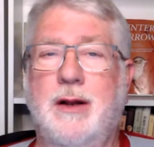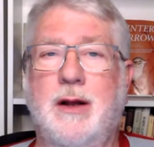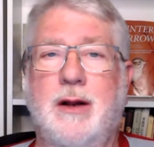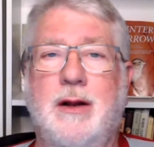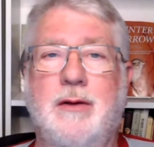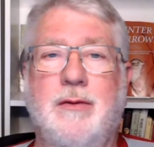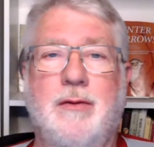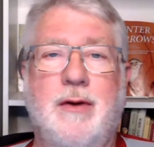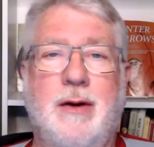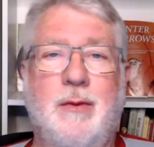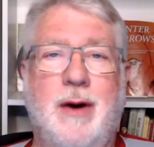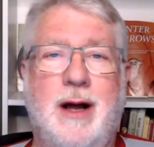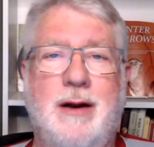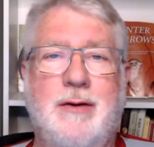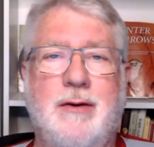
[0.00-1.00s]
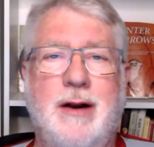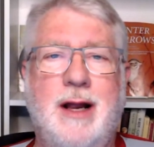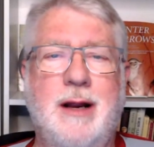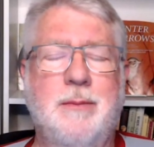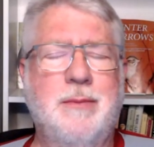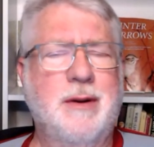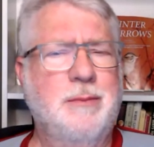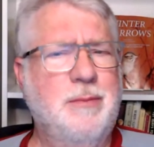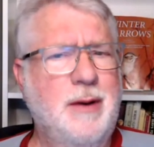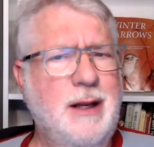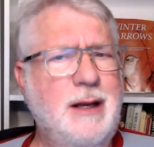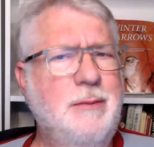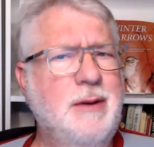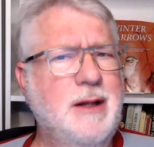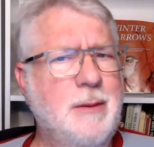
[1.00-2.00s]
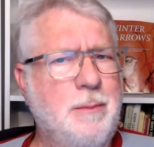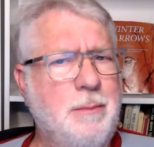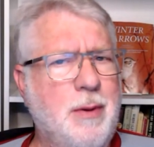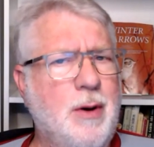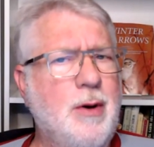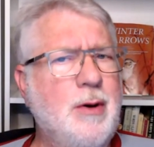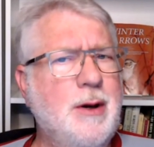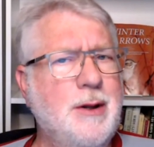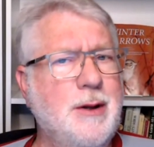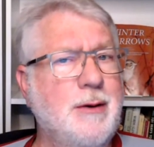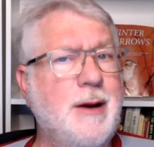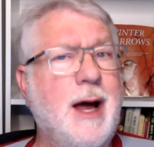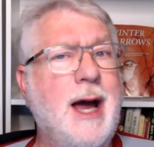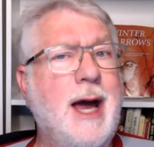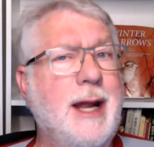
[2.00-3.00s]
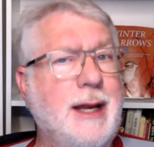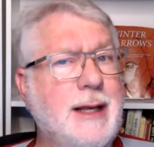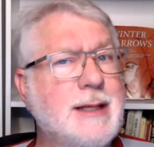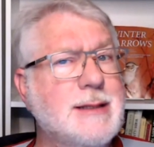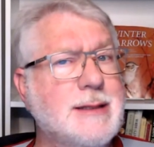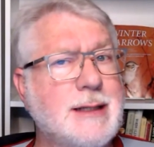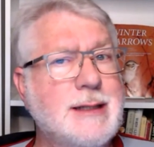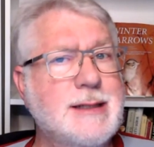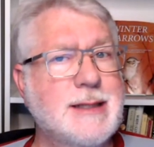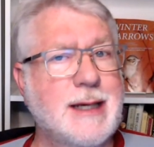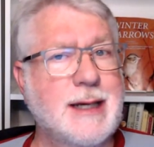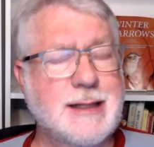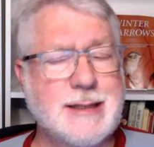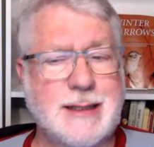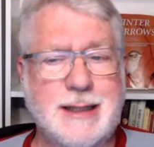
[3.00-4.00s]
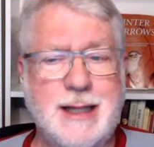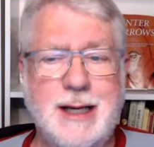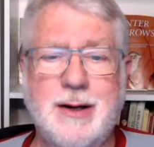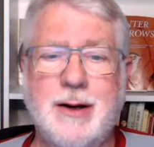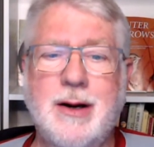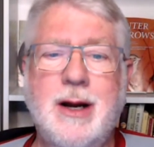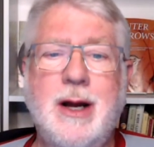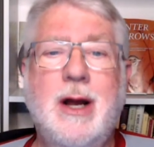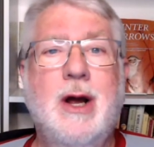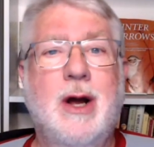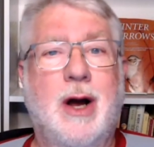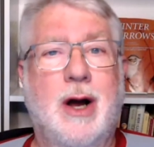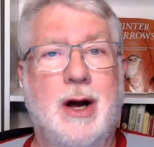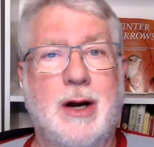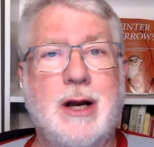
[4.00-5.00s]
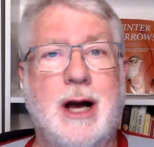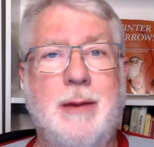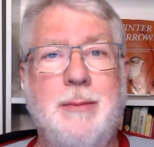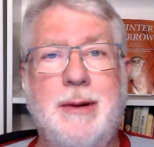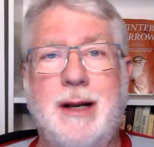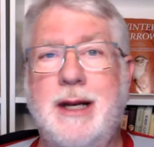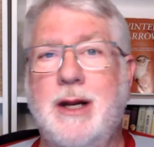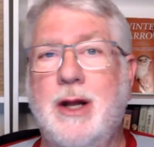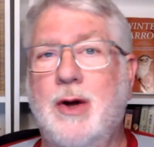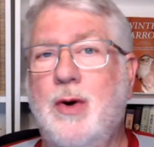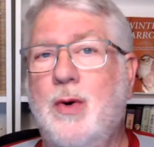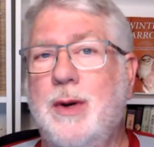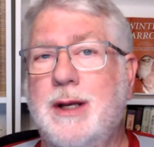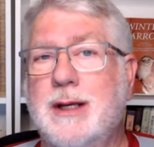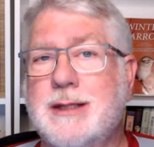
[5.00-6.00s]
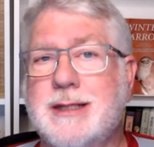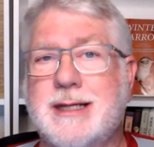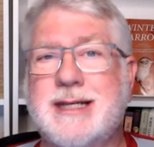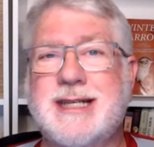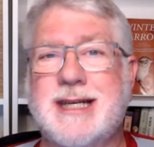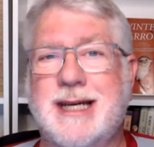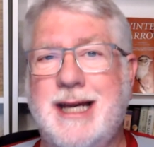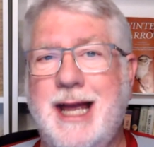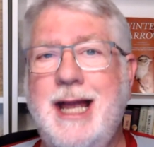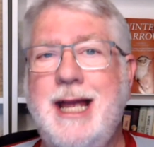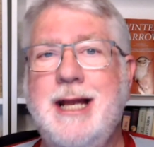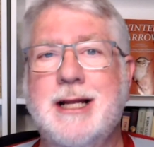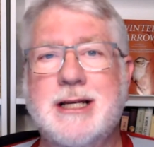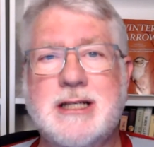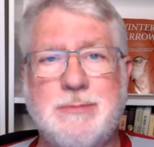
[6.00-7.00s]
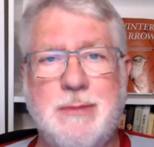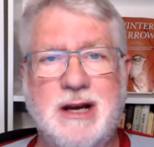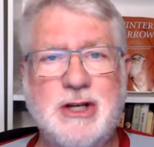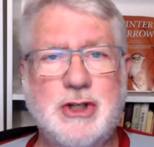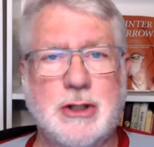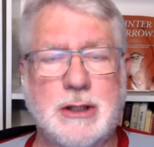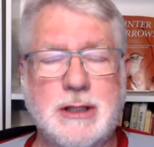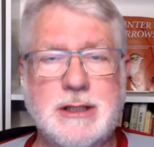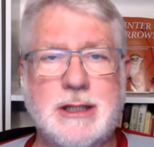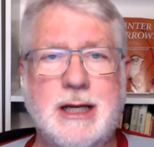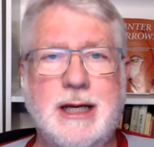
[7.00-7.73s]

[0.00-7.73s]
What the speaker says: They're wide diet, but believe me, the bulk of their diet is insects, and they are commonly known as a cicada specialist.